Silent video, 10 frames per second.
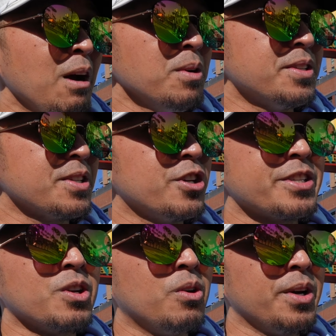would
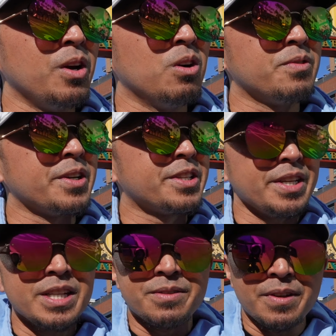suggest going over to
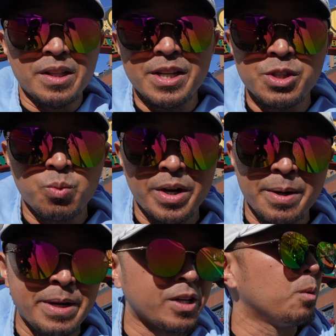East Village,
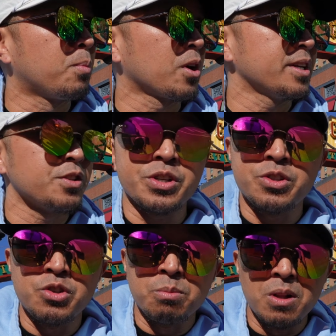where Petco Park is
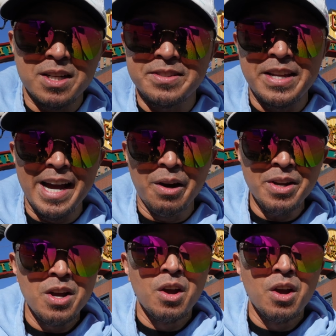just 2 blocks down,